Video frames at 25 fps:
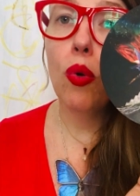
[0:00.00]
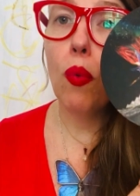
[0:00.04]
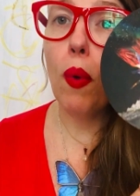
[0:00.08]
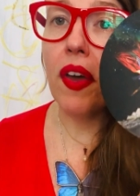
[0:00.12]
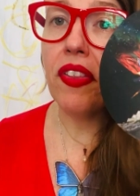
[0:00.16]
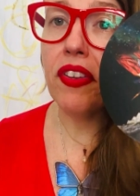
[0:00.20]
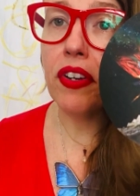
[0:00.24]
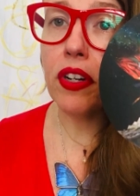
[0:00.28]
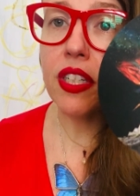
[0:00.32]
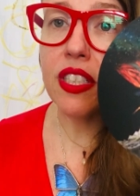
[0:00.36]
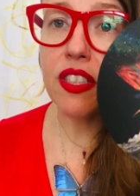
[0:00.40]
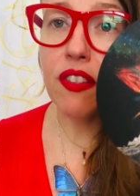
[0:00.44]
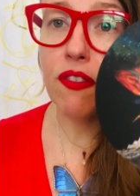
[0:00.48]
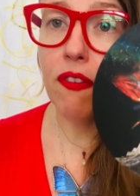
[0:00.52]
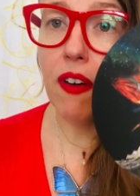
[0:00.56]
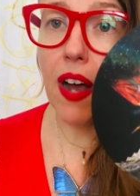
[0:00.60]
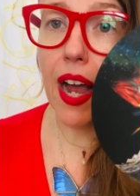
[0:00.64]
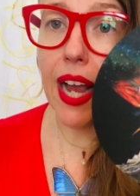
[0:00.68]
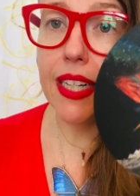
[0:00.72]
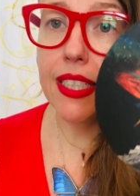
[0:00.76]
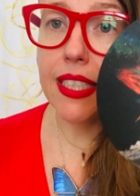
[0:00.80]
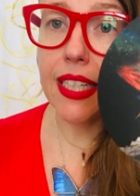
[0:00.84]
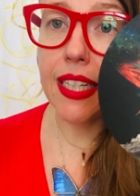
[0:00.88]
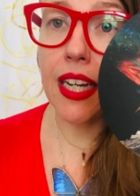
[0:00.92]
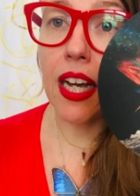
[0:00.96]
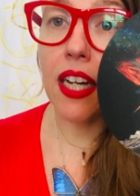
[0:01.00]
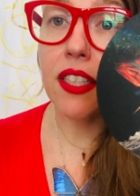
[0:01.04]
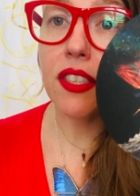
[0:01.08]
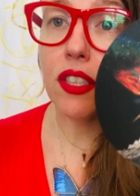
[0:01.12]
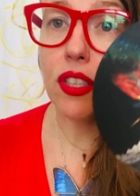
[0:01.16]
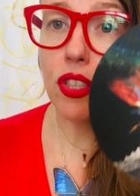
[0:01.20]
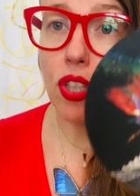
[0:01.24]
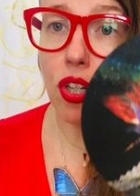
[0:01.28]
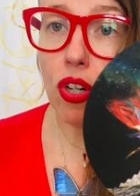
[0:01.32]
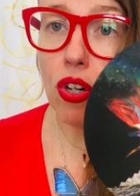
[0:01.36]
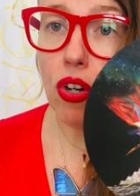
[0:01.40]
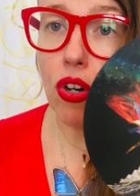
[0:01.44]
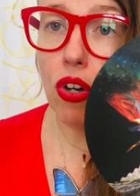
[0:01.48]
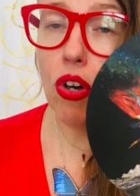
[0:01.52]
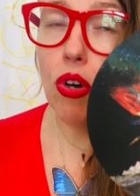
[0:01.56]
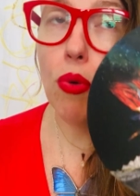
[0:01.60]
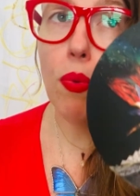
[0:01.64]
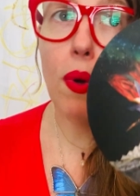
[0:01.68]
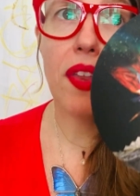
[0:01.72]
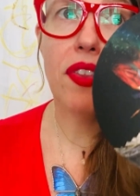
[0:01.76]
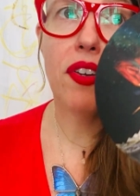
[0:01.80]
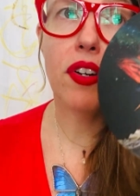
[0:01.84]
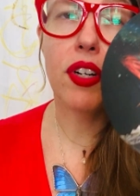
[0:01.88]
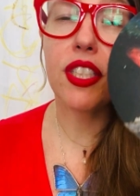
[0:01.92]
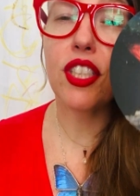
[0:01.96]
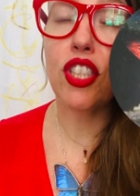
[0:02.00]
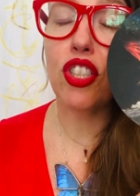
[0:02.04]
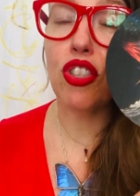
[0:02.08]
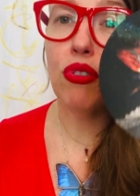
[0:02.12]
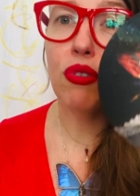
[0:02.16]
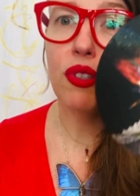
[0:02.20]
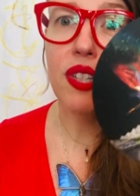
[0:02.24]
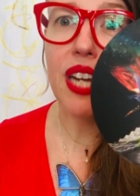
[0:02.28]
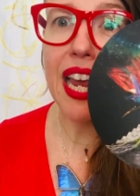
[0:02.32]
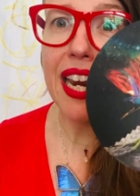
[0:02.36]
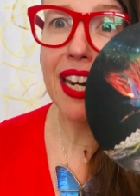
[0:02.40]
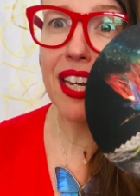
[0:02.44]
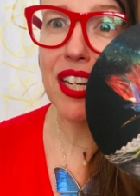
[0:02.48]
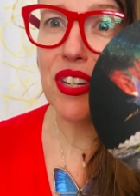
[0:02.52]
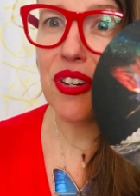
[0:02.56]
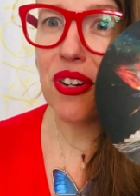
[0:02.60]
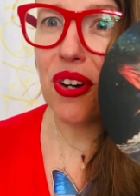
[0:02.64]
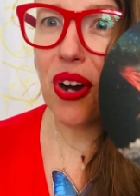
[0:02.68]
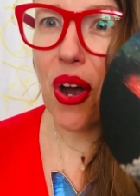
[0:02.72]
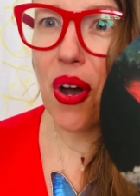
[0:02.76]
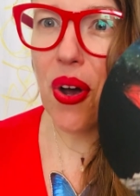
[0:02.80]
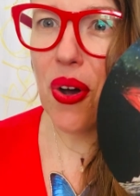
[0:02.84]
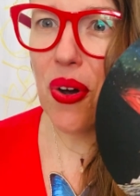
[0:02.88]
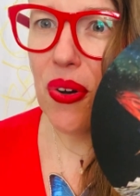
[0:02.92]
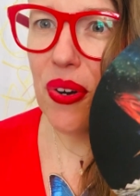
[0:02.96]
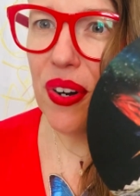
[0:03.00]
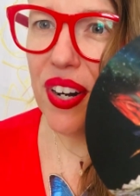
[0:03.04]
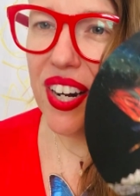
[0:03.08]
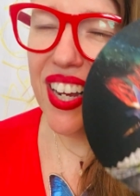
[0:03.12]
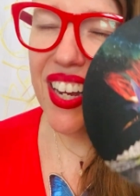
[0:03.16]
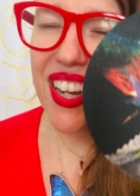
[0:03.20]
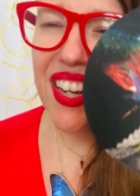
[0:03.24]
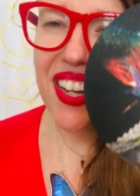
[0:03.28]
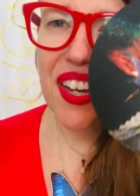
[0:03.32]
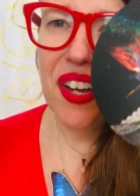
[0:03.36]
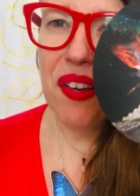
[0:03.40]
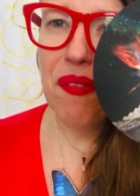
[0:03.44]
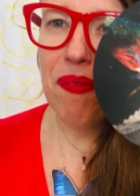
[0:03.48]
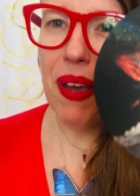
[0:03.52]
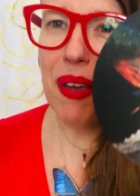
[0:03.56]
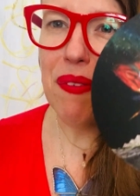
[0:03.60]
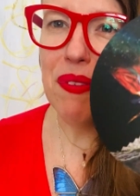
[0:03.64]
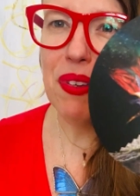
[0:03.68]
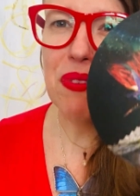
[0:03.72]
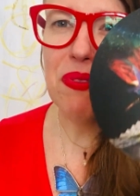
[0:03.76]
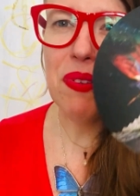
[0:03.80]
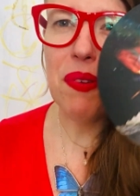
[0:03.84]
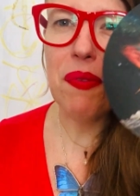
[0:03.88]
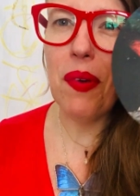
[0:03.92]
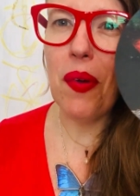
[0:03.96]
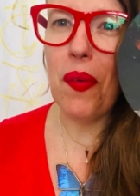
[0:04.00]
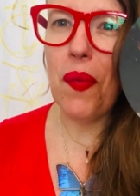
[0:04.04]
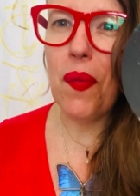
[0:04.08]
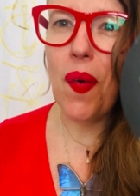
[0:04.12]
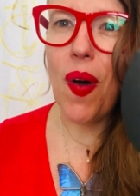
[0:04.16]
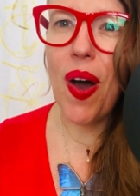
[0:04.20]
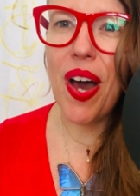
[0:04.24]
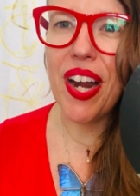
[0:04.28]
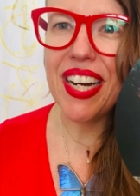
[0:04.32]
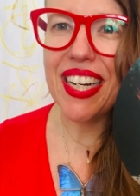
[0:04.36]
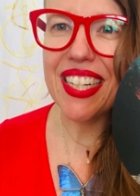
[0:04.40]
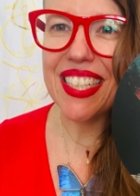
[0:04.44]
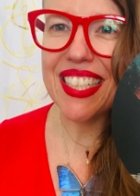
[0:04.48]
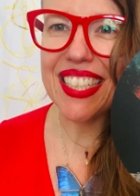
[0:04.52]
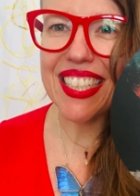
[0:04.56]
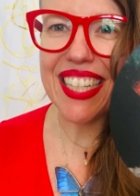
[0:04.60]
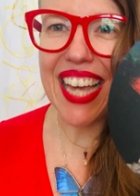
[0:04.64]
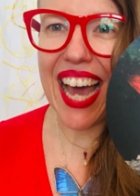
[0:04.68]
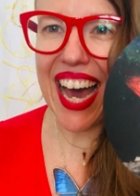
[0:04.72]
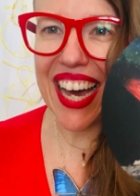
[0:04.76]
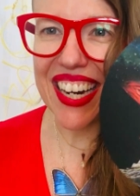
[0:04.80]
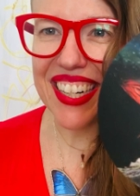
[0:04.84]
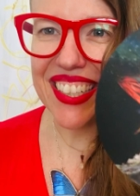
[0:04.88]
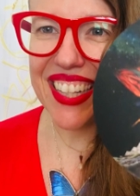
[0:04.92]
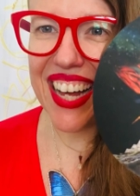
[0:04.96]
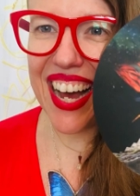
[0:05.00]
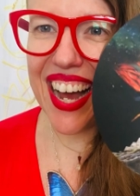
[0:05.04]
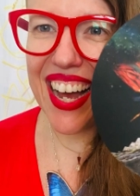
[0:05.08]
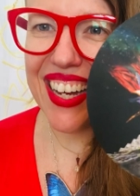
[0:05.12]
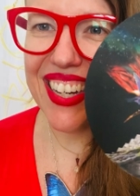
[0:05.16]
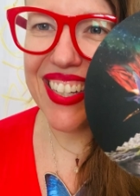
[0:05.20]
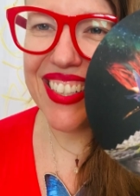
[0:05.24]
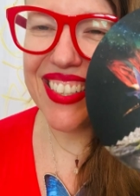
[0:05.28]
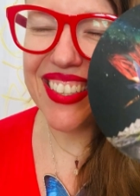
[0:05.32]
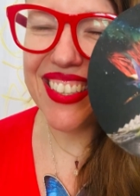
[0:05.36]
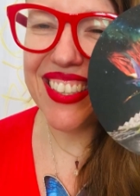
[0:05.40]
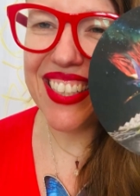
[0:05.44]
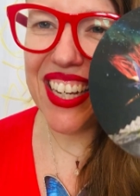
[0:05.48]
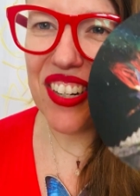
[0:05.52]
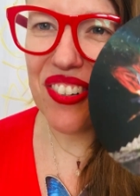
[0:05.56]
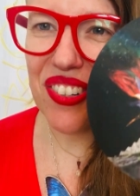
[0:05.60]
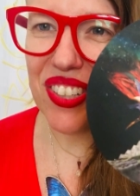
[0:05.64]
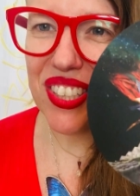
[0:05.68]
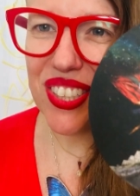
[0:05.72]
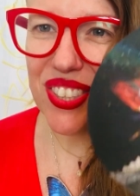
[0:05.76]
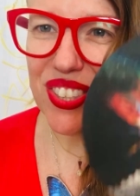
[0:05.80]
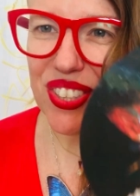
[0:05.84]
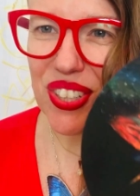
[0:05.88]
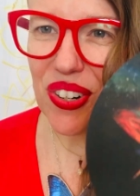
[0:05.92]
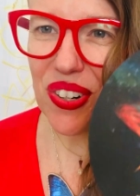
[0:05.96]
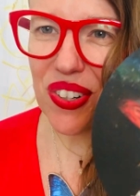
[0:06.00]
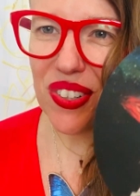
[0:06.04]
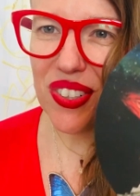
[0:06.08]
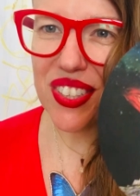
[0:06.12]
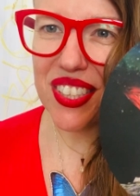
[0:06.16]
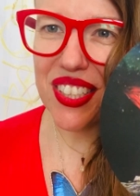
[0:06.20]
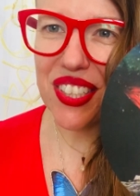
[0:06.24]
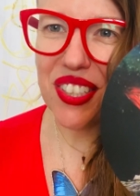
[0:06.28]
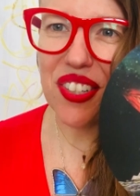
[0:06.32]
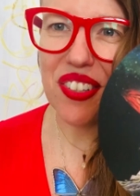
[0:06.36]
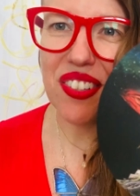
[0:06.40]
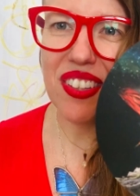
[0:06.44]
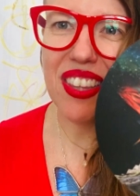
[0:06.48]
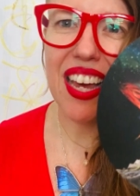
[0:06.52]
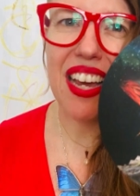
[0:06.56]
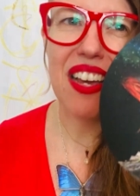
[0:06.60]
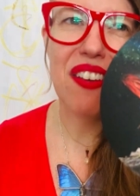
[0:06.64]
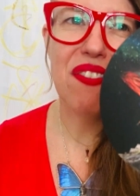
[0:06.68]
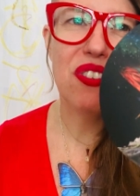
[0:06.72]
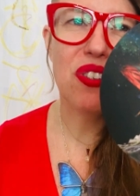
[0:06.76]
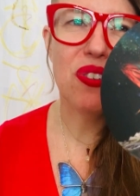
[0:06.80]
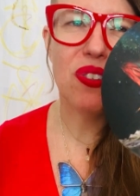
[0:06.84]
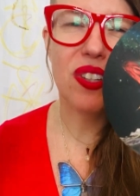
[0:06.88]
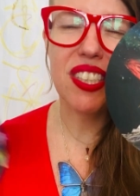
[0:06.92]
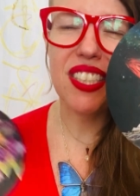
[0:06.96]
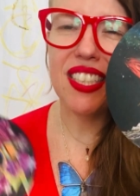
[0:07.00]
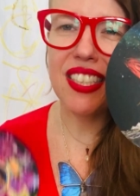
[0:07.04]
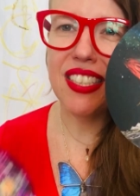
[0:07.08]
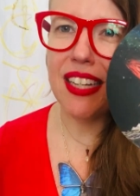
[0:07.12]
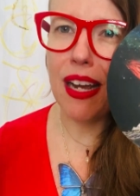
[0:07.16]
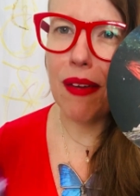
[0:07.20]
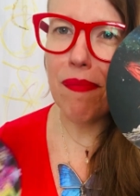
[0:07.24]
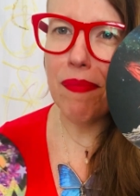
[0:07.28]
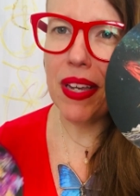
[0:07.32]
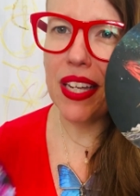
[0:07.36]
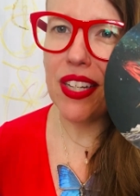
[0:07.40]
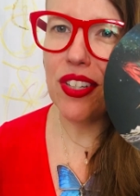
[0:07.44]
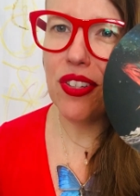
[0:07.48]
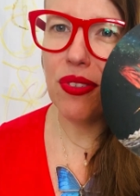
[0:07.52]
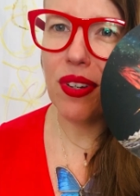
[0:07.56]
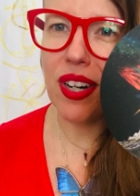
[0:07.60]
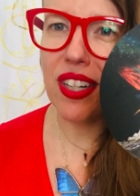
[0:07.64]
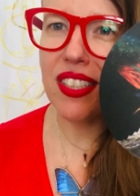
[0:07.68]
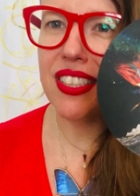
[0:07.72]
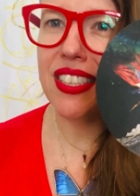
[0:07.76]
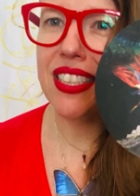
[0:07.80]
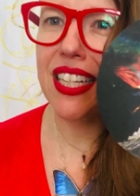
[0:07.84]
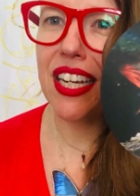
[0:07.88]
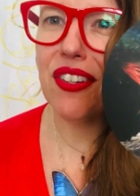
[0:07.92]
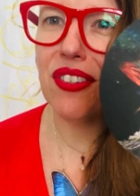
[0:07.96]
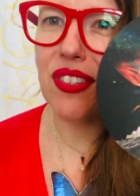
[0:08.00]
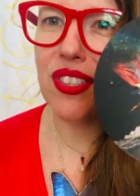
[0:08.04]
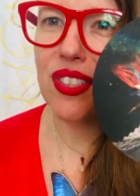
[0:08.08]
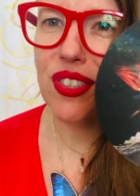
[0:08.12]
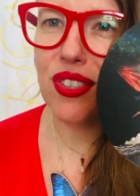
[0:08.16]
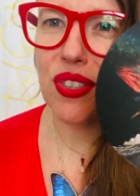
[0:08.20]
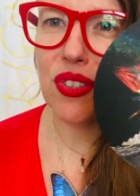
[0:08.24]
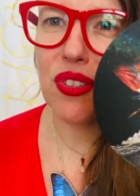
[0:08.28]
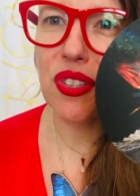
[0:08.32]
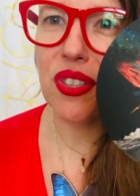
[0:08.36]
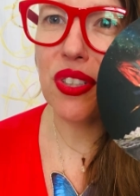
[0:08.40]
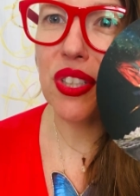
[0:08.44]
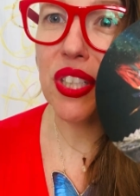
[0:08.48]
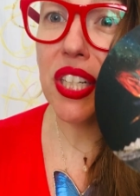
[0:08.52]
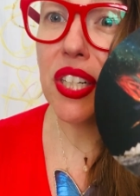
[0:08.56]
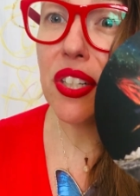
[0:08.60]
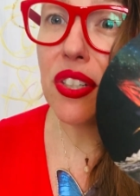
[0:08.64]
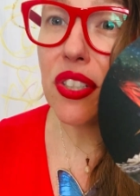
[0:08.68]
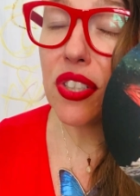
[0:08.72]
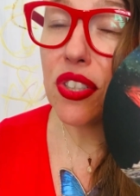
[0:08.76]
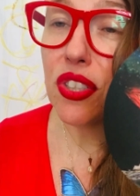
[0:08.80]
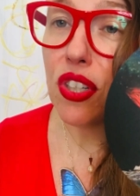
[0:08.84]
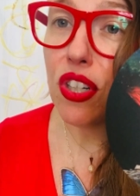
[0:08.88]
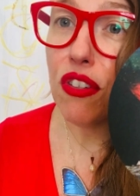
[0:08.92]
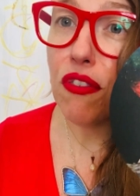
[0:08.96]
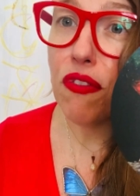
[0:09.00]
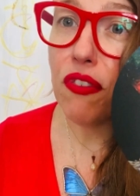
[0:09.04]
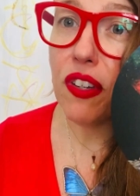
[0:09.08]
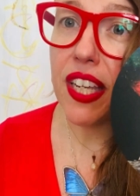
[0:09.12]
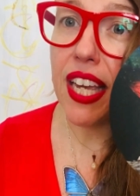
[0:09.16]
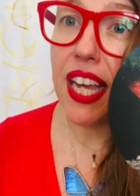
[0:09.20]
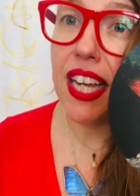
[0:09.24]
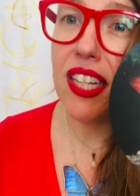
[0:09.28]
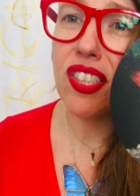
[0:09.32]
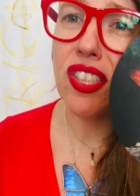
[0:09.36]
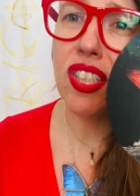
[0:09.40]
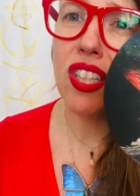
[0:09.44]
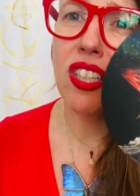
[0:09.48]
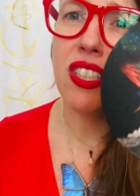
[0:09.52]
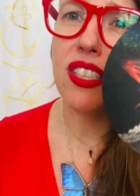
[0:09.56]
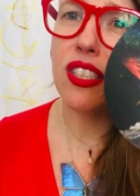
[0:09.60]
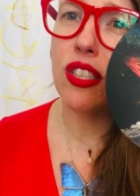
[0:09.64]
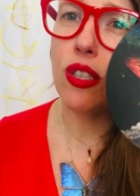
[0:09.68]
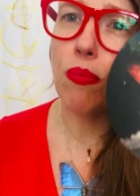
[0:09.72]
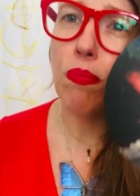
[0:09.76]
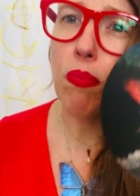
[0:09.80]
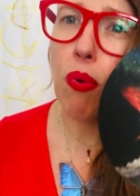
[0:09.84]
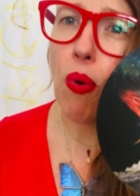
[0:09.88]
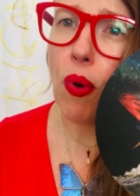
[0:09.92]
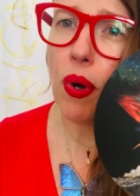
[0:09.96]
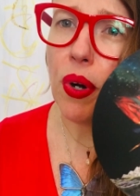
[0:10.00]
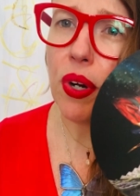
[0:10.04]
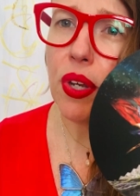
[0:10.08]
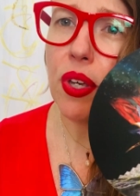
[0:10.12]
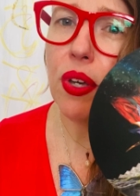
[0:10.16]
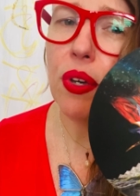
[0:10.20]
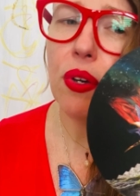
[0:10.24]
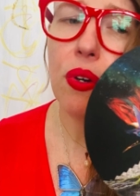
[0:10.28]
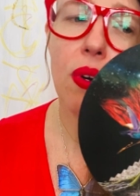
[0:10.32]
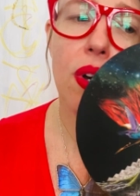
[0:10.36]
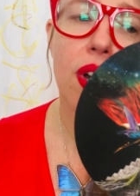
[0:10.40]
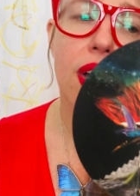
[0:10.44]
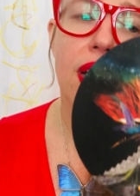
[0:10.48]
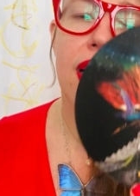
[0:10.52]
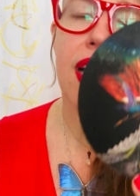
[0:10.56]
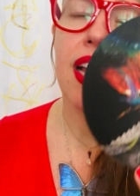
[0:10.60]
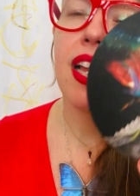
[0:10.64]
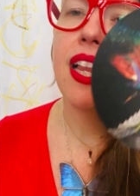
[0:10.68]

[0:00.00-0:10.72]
whether it's finding a circle, whether it's creating your own. Maybe if you've been wanting to catalyze sacred circles in your life, you could step into our Sacred Circle Leader certification to support you.